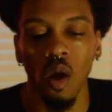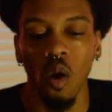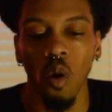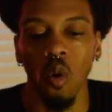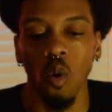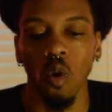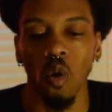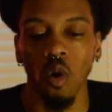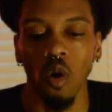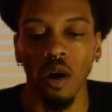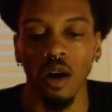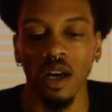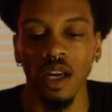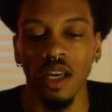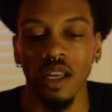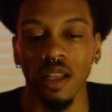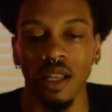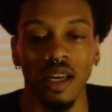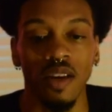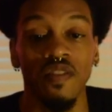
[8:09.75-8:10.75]
or
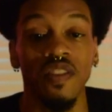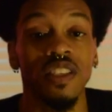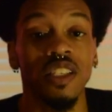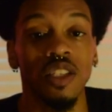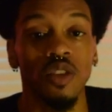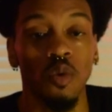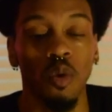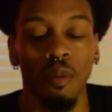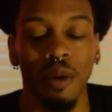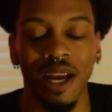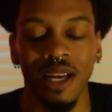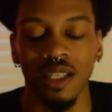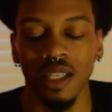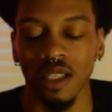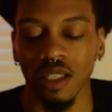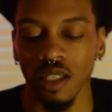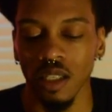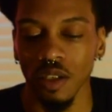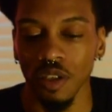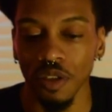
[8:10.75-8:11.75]
like if this is in a romantic
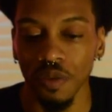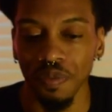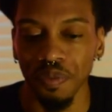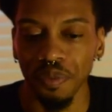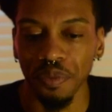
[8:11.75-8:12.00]
sense.